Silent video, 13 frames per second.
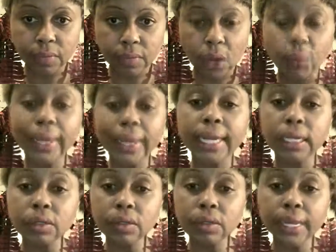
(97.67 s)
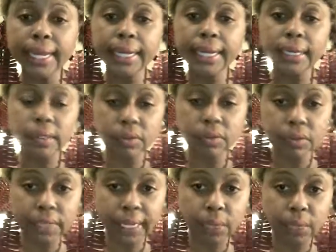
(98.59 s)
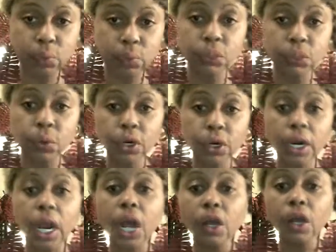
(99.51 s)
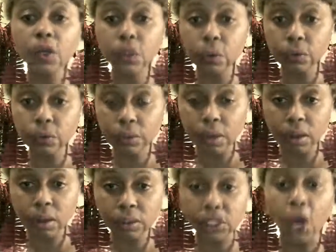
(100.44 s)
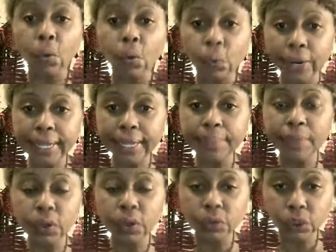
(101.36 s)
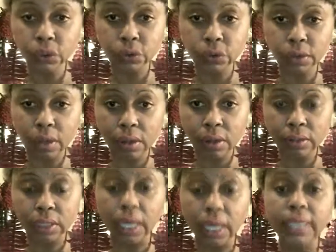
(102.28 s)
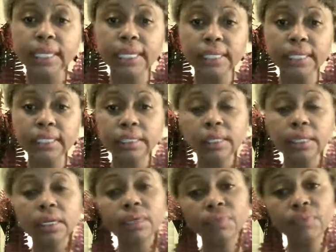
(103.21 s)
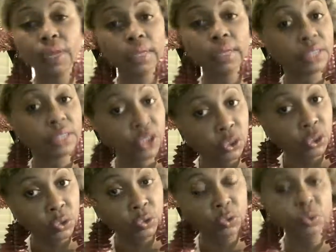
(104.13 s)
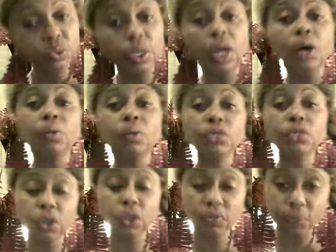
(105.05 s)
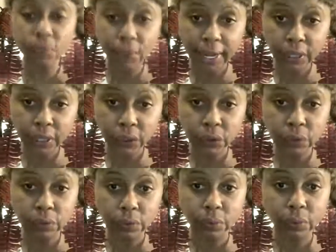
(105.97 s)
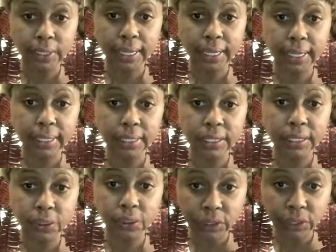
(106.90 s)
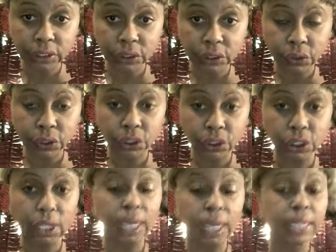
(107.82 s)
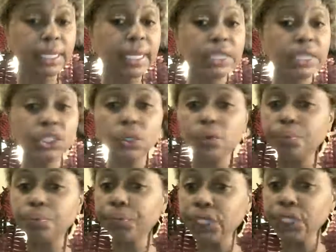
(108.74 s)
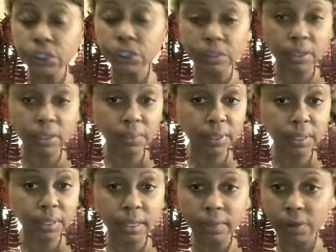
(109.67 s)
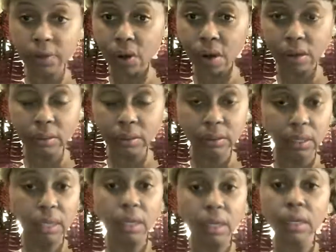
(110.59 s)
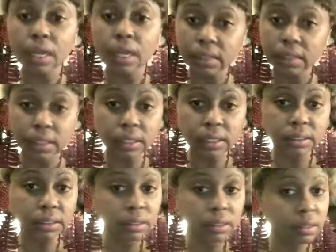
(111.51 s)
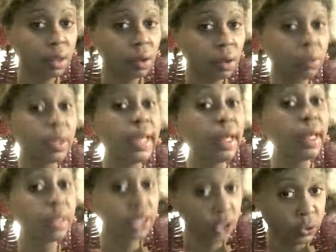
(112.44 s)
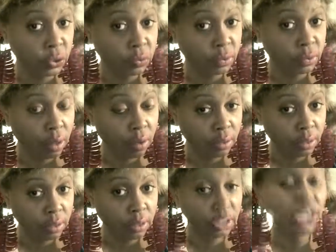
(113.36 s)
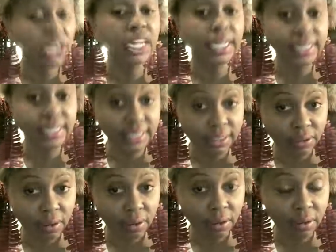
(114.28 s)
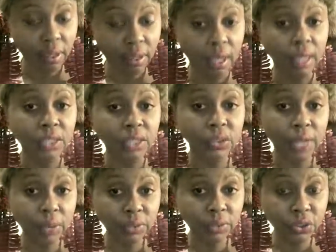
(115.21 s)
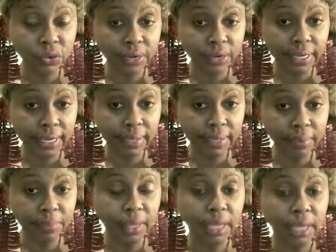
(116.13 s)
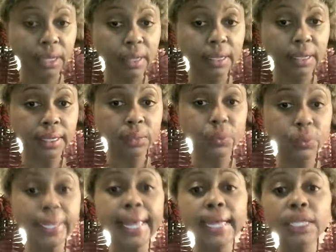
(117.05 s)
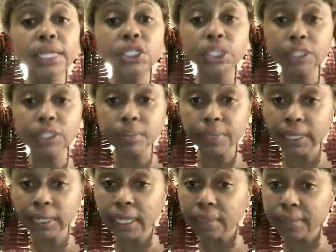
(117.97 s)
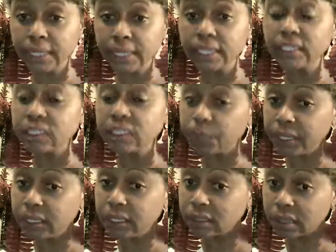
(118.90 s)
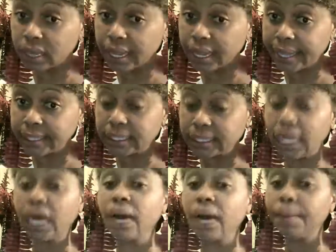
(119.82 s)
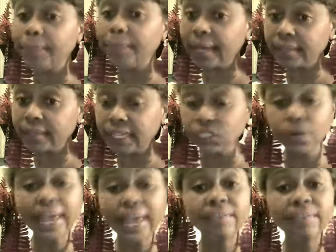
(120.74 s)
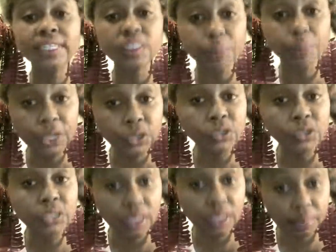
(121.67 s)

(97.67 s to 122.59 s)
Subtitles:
We had Little Ann and Little Dan, which were coon dogs, red-bone coon dogs. The kids found out that coon was short for raccoon when they did the research. They showed pictures of the dogs. A lot of the kids didn't know how a coon dog looked, a hunting dog. So that was a great help. We had a gentleman come in and speak to the class about that. So having speakers come